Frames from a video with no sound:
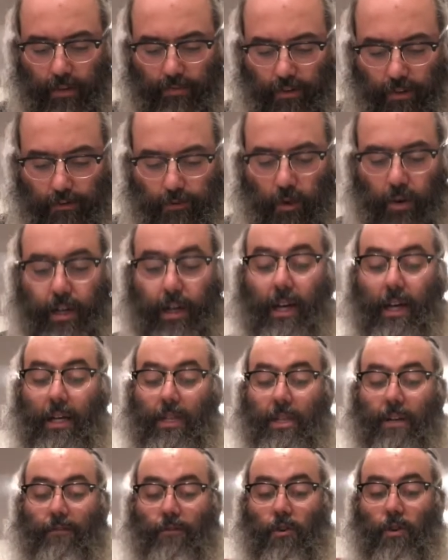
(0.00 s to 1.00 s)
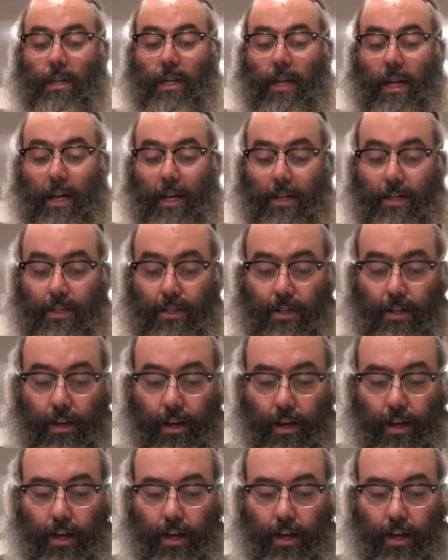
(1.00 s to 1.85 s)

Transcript: for 40 days and 40 nights,